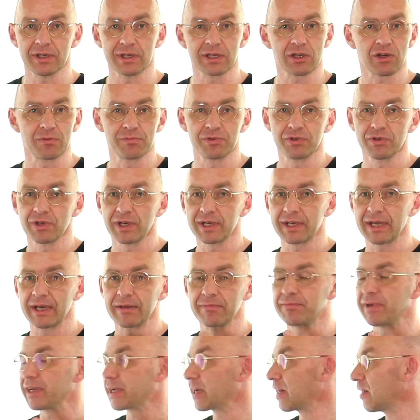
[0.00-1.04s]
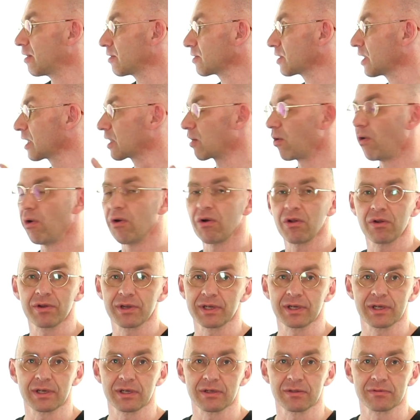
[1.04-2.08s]
The computer can pick out like all
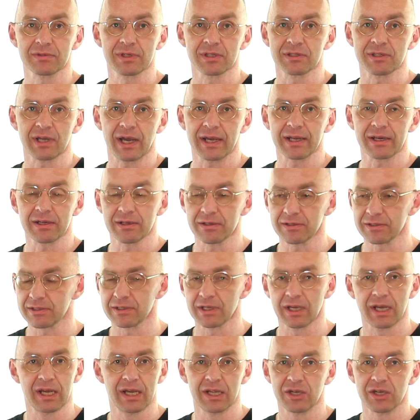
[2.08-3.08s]
the, the cycles,